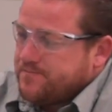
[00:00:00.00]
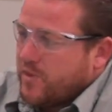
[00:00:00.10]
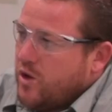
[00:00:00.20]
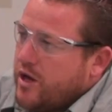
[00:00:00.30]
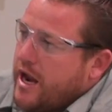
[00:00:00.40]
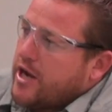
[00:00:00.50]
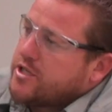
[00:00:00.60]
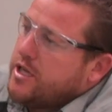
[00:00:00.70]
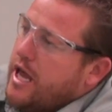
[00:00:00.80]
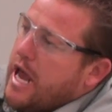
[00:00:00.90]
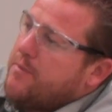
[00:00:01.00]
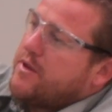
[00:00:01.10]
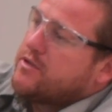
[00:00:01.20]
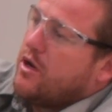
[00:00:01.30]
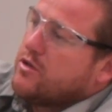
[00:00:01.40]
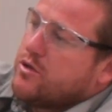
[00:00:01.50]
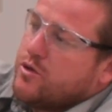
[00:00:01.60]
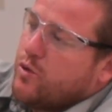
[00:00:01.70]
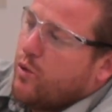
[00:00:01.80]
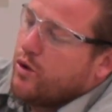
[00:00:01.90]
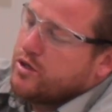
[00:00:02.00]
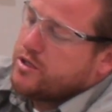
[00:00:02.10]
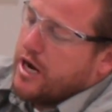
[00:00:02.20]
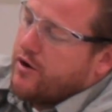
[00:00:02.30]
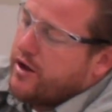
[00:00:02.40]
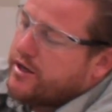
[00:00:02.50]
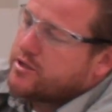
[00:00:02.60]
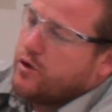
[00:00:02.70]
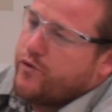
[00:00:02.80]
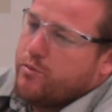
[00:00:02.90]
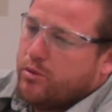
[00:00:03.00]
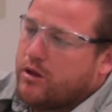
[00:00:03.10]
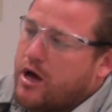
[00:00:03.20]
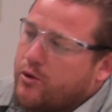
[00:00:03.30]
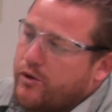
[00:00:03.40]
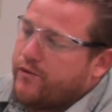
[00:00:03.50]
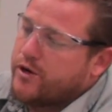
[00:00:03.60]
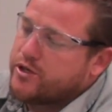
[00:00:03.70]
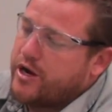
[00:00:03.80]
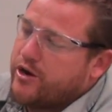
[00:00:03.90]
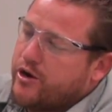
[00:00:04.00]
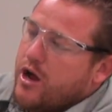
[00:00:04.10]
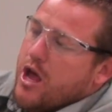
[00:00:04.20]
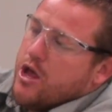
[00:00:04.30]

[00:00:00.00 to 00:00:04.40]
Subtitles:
You can actually aim this also towards areas, so if you pull out a refrigerator,